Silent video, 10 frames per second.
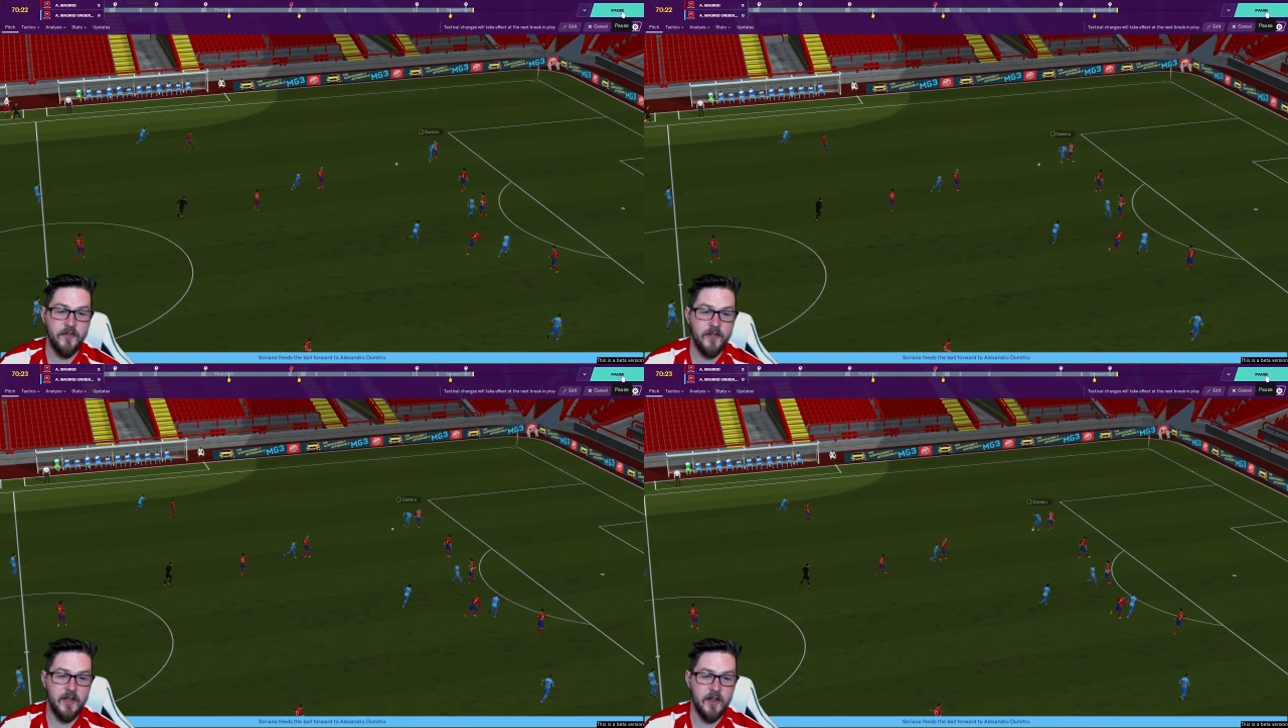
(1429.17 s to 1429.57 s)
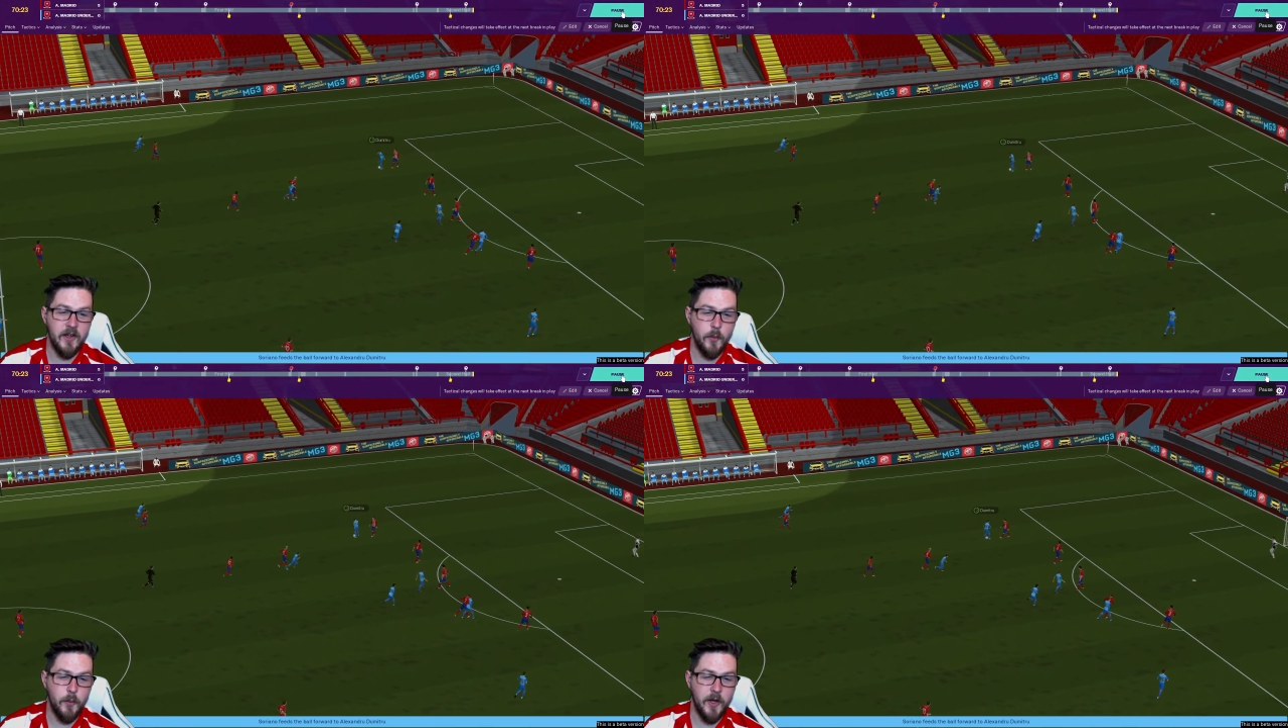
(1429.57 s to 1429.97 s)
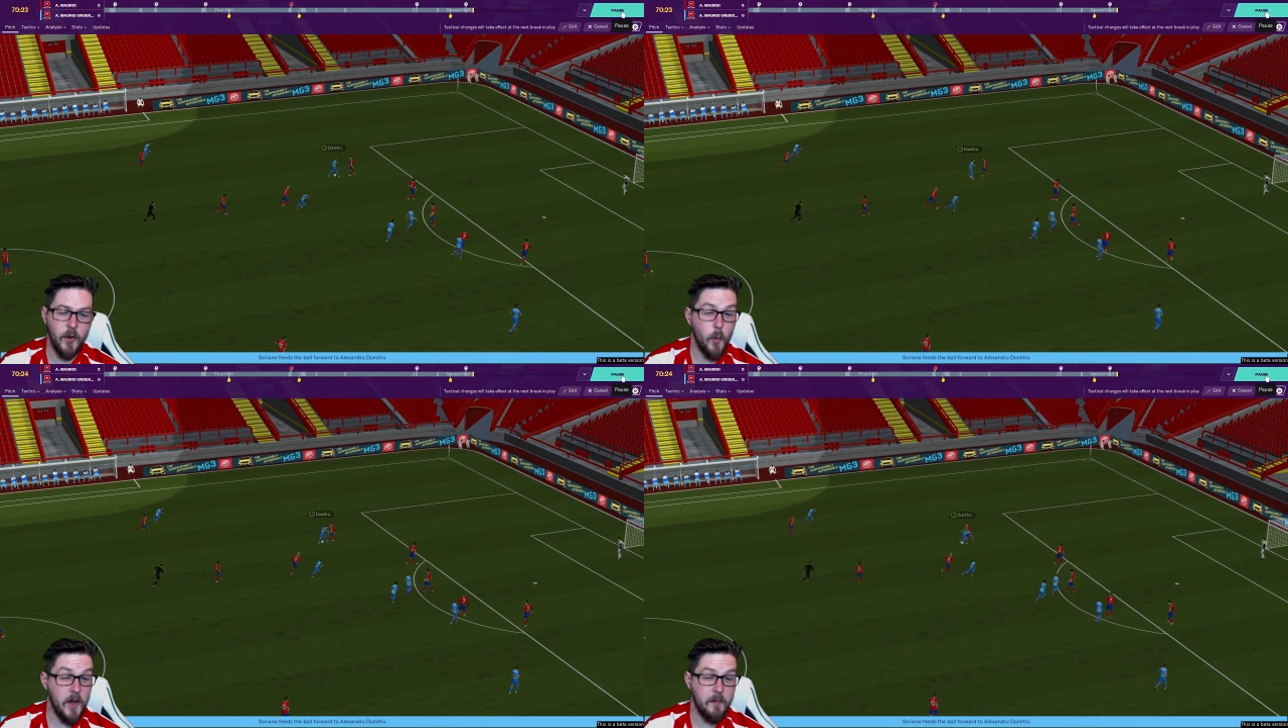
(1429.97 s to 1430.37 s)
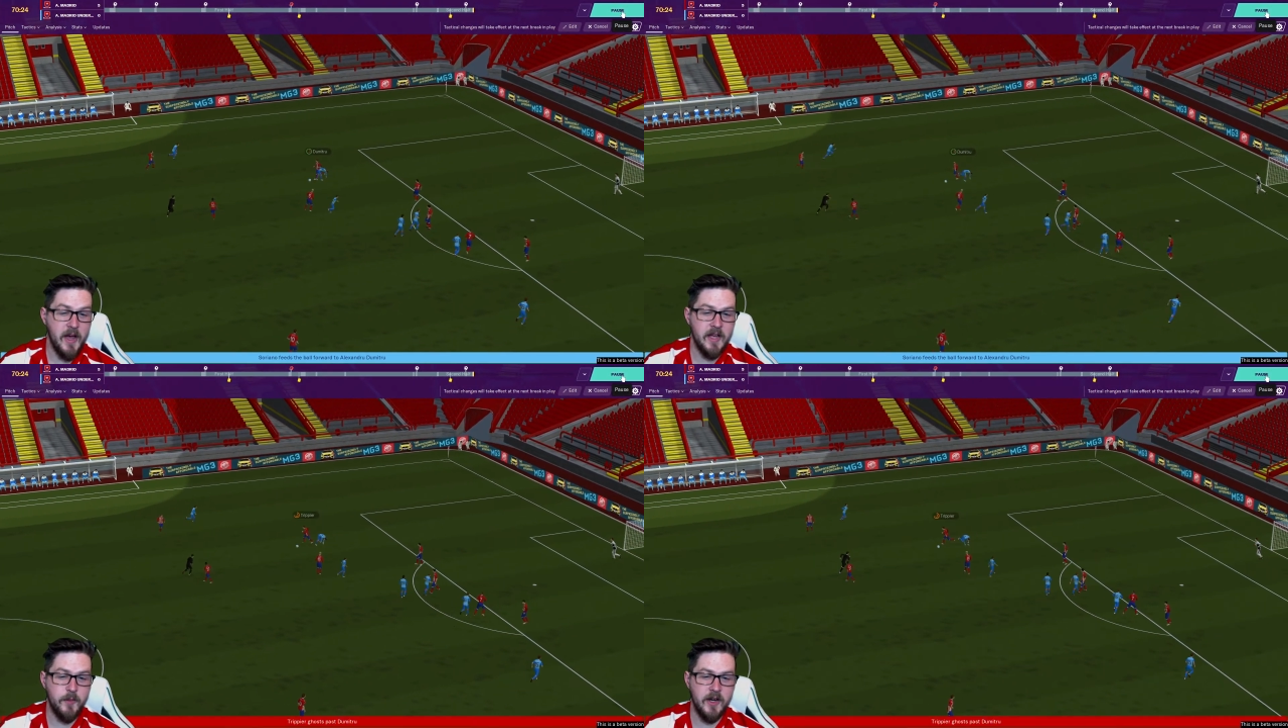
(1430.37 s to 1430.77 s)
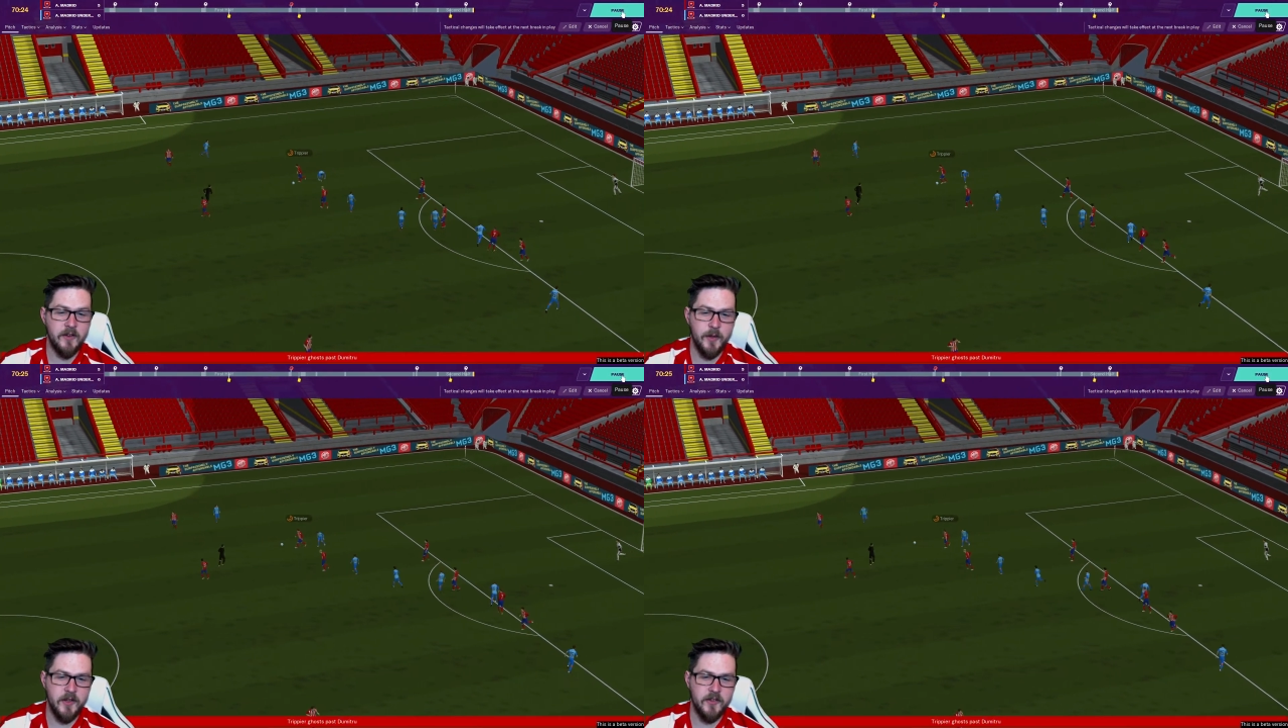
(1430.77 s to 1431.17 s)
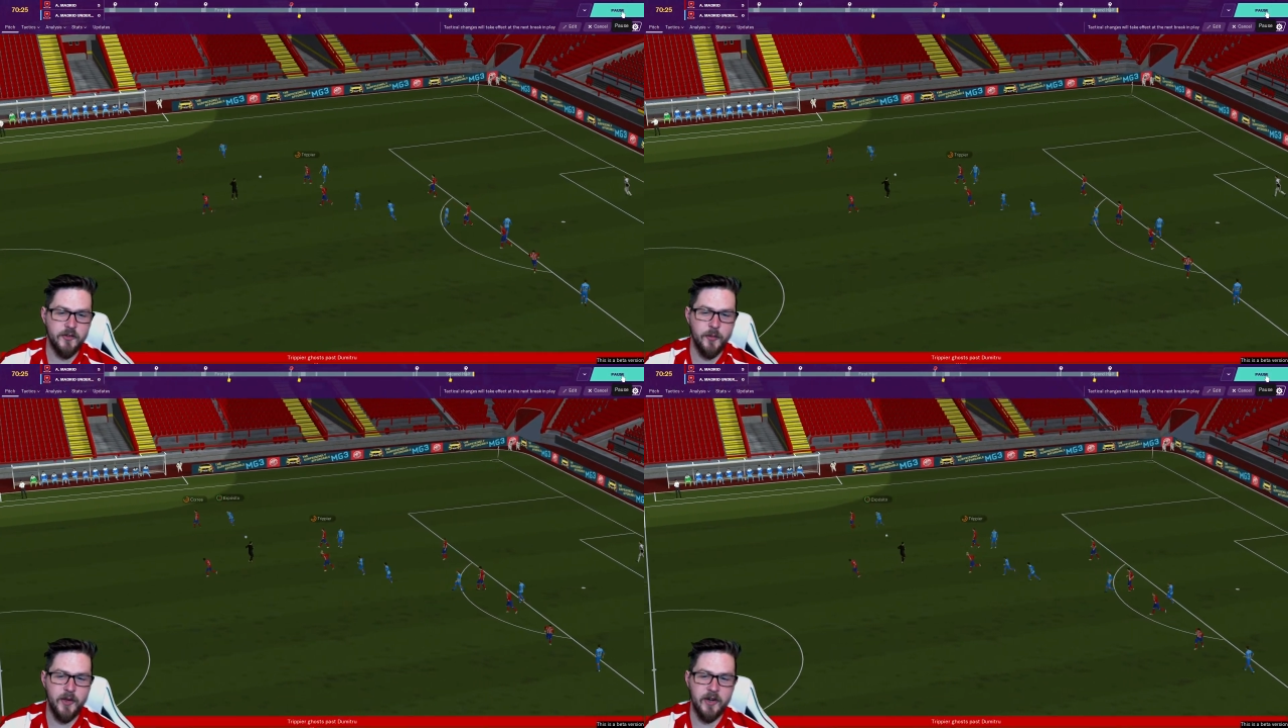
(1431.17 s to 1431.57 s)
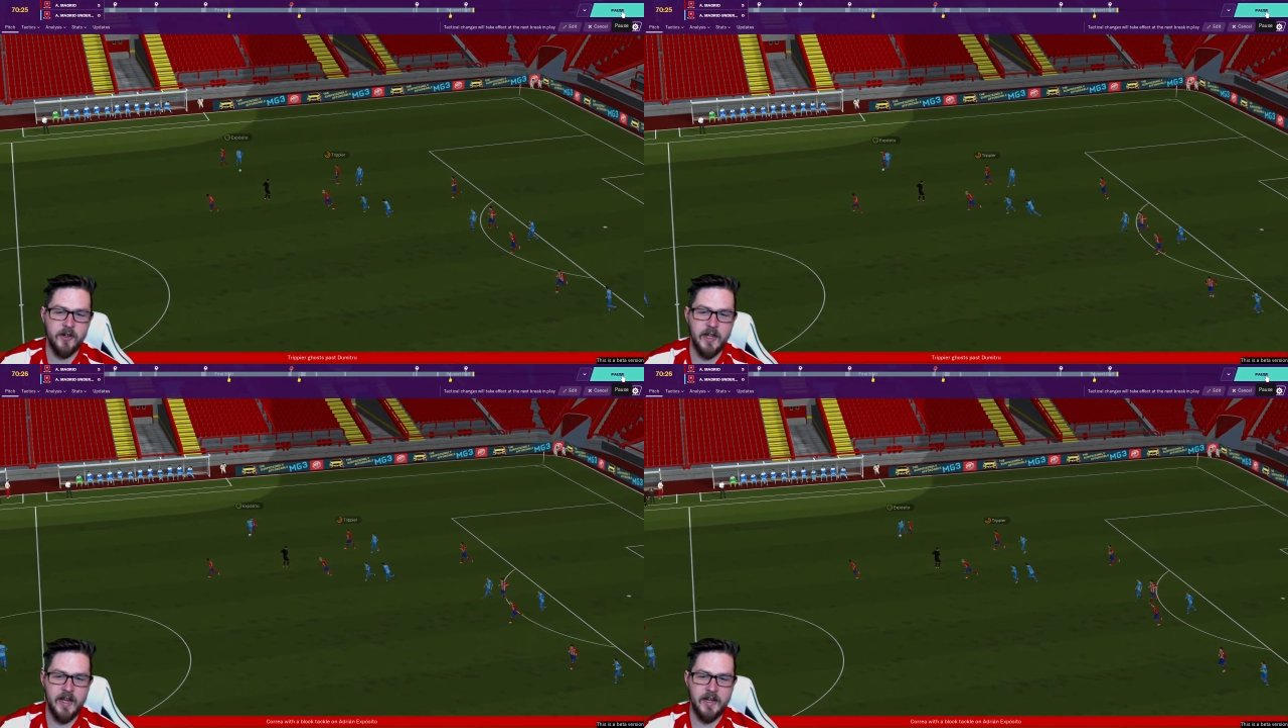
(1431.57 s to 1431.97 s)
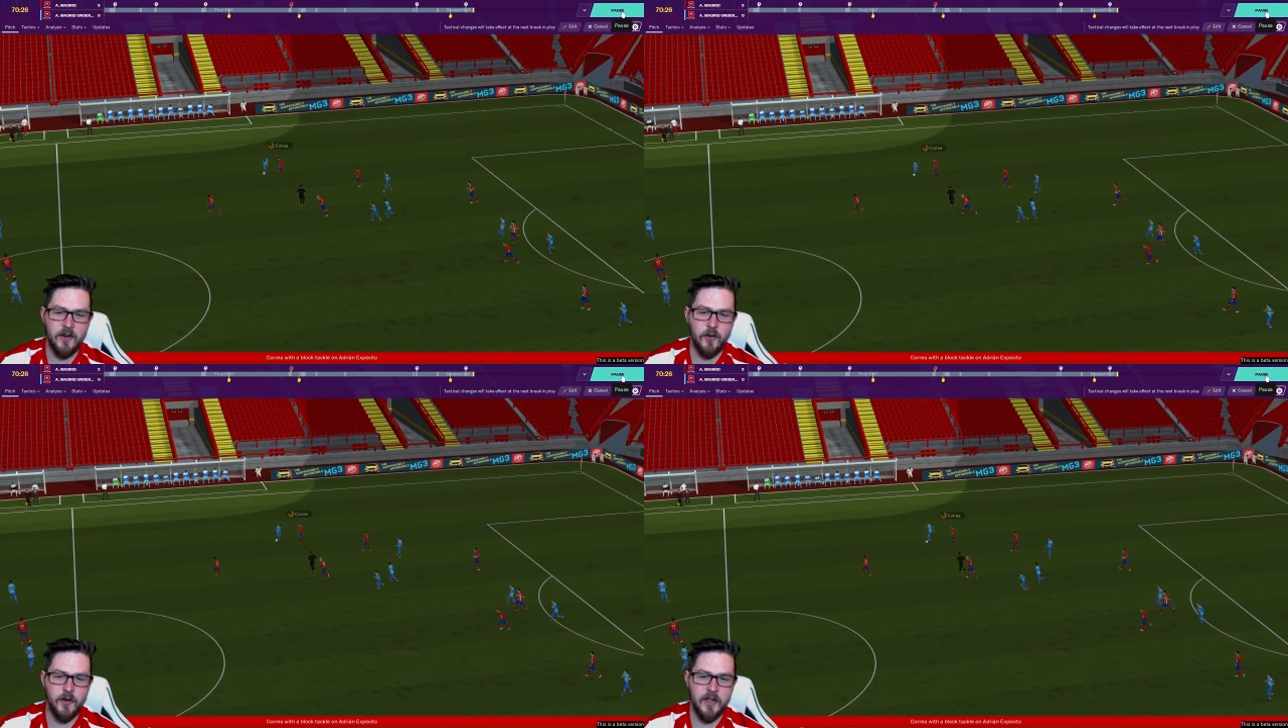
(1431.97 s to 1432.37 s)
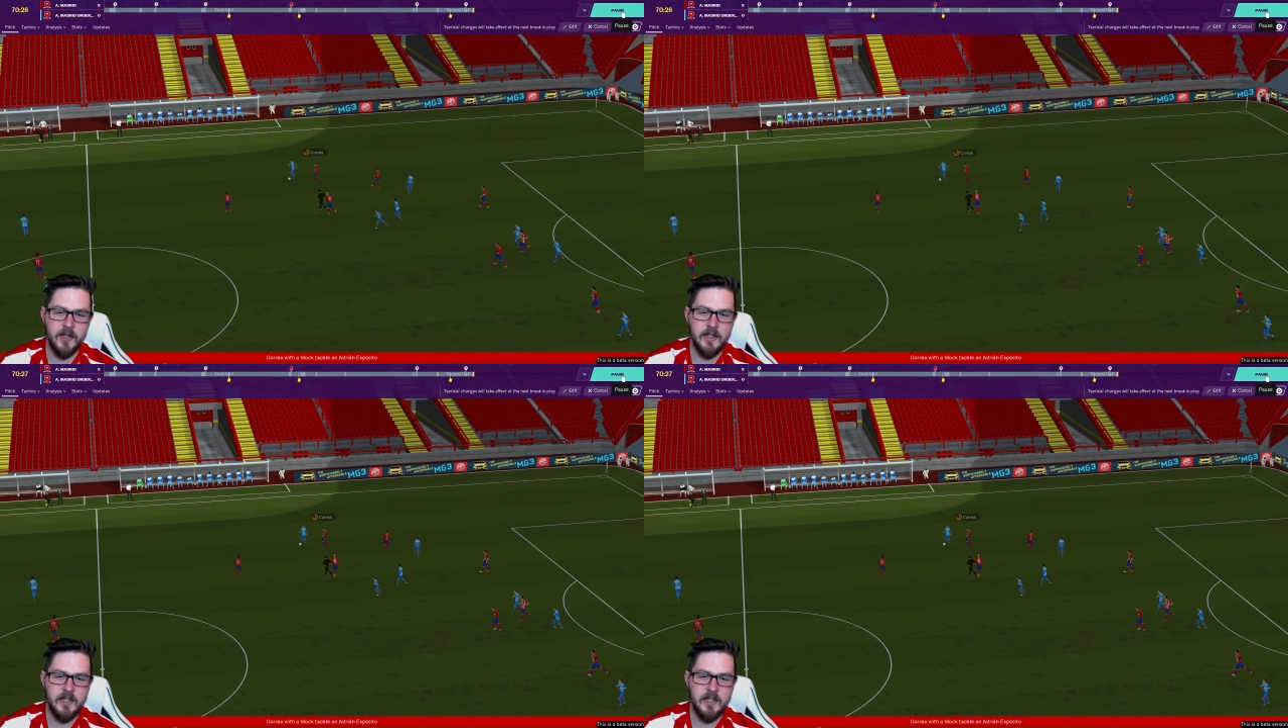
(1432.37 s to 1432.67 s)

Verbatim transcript: the kind of wing-back players because Trippier and Lodi